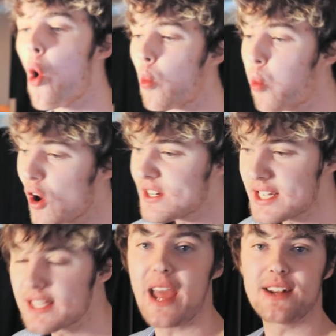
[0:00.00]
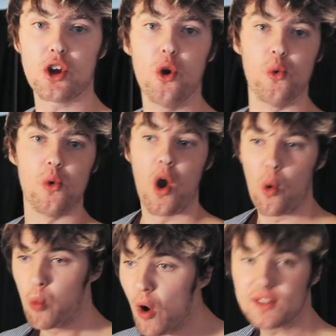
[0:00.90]
What did they do?
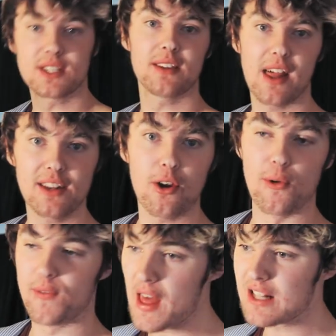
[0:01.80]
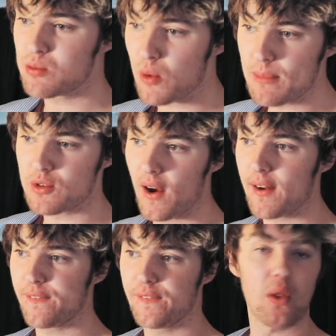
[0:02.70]
What did they do? That's what I'm
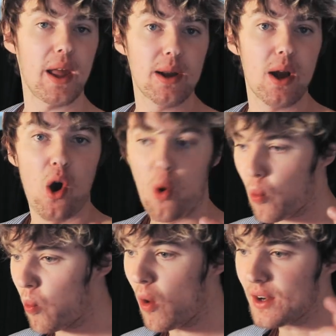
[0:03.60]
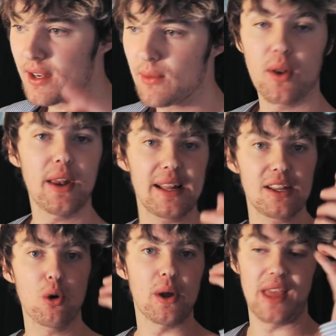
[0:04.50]
trying to, like,
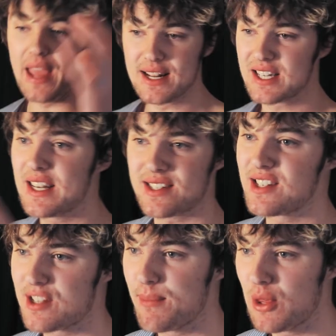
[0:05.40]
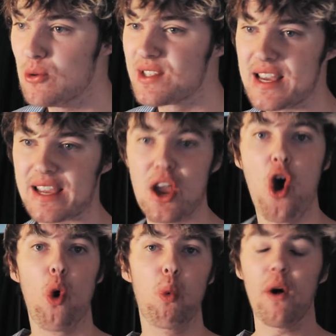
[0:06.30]
you're here to listen to music.
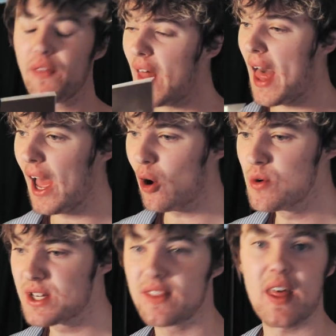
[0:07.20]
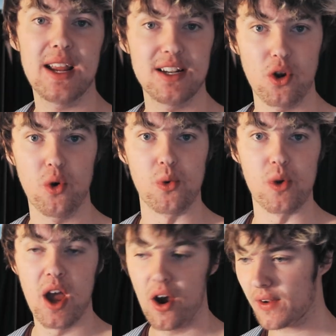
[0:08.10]
What the hell did they do?
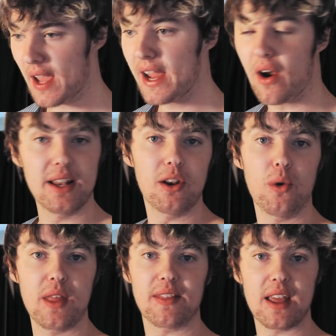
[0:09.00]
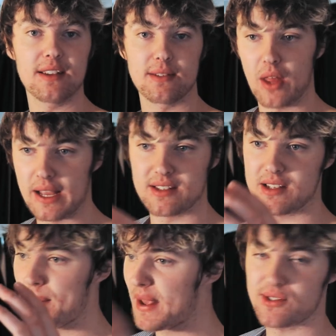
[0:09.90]
Okay, I know that they, like,
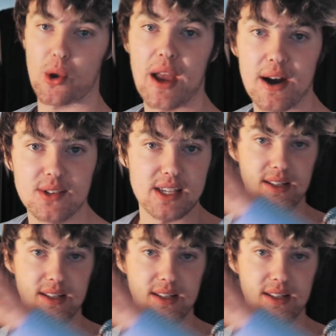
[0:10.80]
some EXO hours